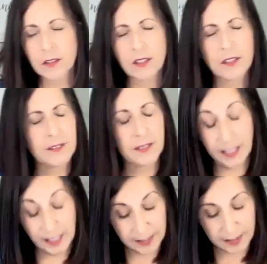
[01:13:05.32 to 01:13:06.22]
oh i
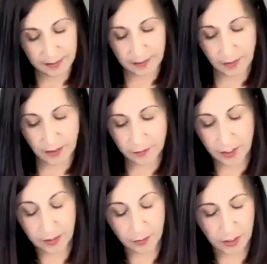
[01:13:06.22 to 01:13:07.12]
gotta lauren we're
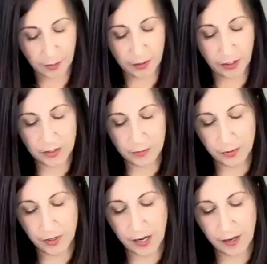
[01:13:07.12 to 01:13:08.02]
gonna we're gonna close in
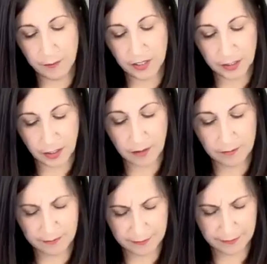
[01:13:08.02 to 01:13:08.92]
prayer i'm gonna oh
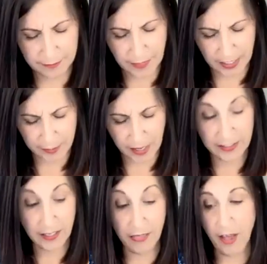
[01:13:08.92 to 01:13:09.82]
not as bad
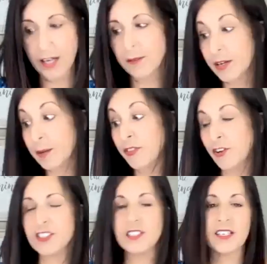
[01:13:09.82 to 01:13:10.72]
as i thought but i'm
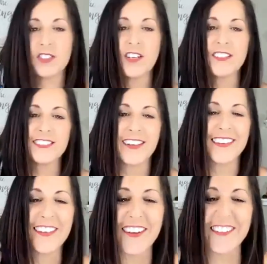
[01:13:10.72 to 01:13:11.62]
thirsty charlie's not
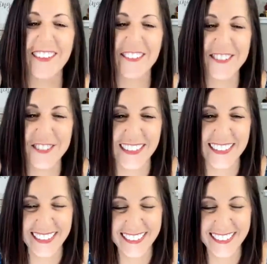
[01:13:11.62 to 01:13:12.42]
here i don't have a drink